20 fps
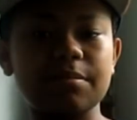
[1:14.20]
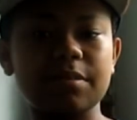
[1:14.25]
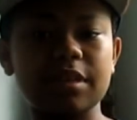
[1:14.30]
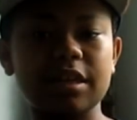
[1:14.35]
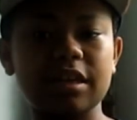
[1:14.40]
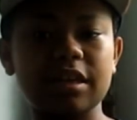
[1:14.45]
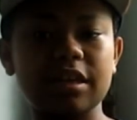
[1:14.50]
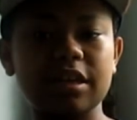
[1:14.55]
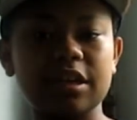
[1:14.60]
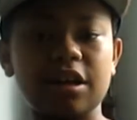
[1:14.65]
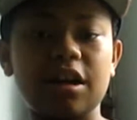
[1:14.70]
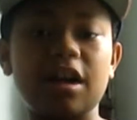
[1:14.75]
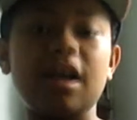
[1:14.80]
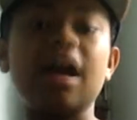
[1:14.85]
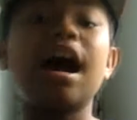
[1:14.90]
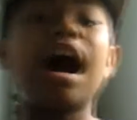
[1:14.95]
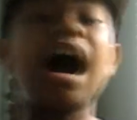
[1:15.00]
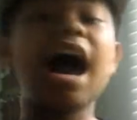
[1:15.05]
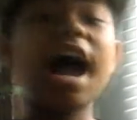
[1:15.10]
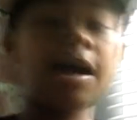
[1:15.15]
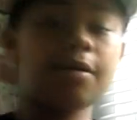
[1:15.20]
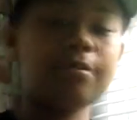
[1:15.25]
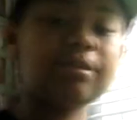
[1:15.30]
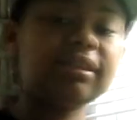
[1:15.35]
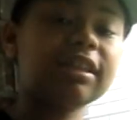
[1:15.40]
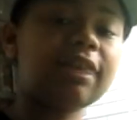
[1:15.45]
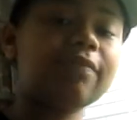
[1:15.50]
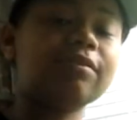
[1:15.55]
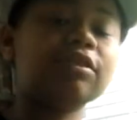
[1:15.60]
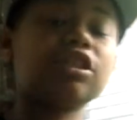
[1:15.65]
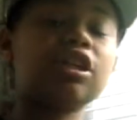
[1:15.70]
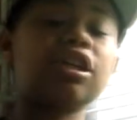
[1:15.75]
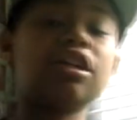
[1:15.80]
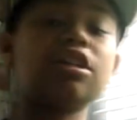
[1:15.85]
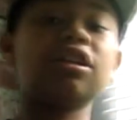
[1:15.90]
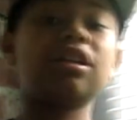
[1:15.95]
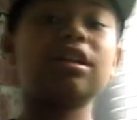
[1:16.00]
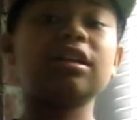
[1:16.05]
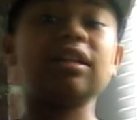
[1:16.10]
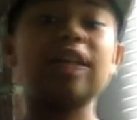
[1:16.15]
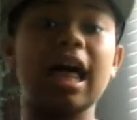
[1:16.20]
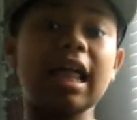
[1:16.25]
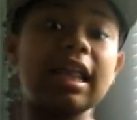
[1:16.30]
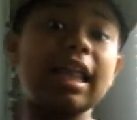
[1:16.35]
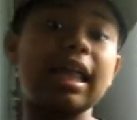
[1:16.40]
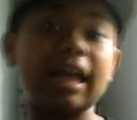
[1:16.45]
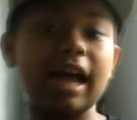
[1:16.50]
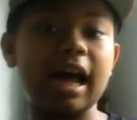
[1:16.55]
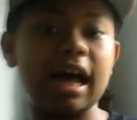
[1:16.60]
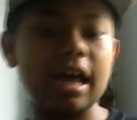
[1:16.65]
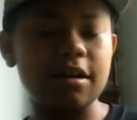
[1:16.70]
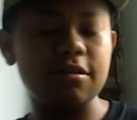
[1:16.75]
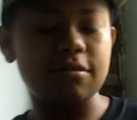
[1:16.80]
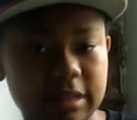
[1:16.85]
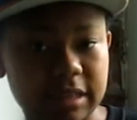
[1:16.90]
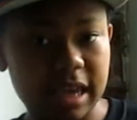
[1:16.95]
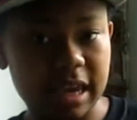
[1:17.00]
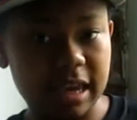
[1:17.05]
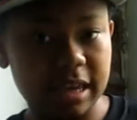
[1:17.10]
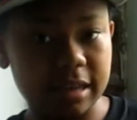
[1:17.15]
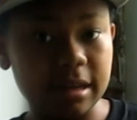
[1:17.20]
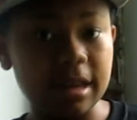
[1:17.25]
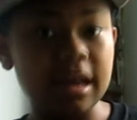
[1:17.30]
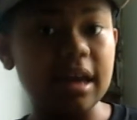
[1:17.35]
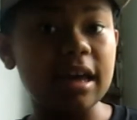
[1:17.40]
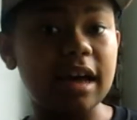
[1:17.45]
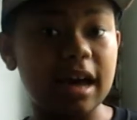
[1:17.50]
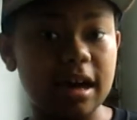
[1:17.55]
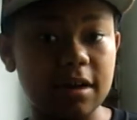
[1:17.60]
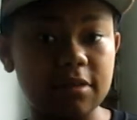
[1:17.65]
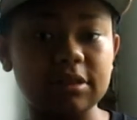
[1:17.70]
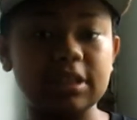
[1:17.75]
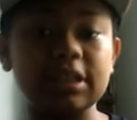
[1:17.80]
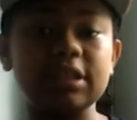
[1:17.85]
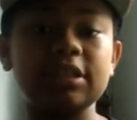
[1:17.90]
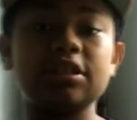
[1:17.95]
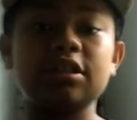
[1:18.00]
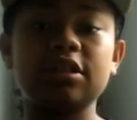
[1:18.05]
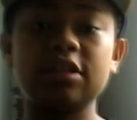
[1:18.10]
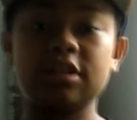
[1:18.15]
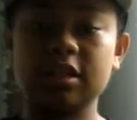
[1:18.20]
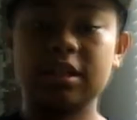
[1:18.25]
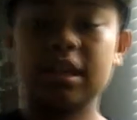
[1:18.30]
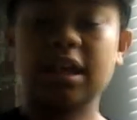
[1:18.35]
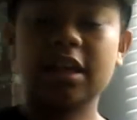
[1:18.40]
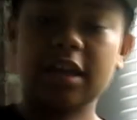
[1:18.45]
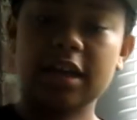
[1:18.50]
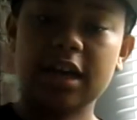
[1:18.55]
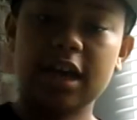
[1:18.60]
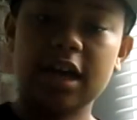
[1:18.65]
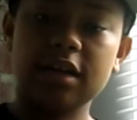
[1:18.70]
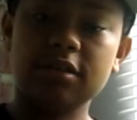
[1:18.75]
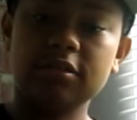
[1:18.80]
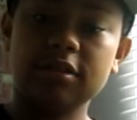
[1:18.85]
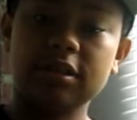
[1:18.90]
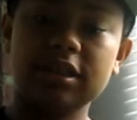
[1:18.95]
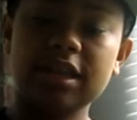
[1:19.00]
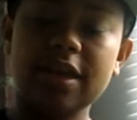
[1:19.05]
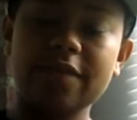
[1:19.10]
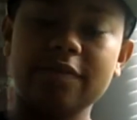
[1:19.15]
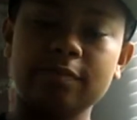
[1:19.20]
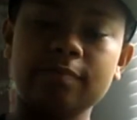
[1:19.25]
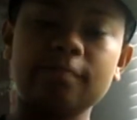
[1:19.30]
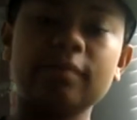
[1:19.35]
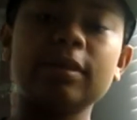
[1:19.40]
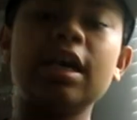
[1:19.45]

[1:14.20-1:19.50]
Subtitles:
thing here. iOS 7 is going to look a lot like iOS 8. iOS 8 is going to look a lot like iOS 7.